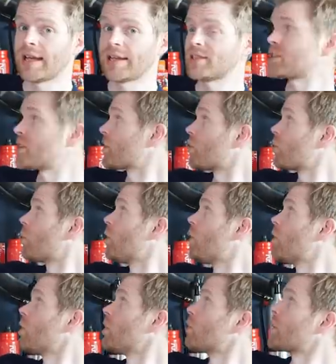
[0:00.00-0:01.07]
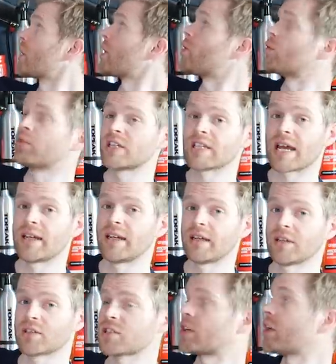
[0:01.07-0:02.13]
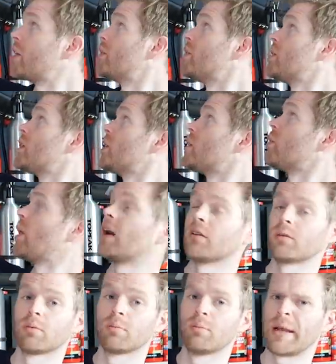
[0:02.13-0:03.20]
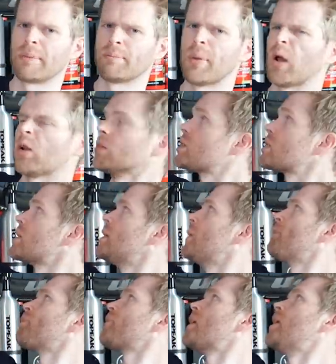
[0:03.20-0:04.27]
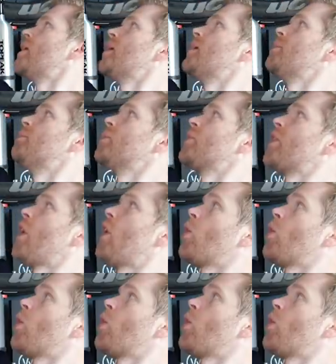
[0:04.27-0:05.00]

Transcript: into the wall with a retaining screw, well, big bolt, that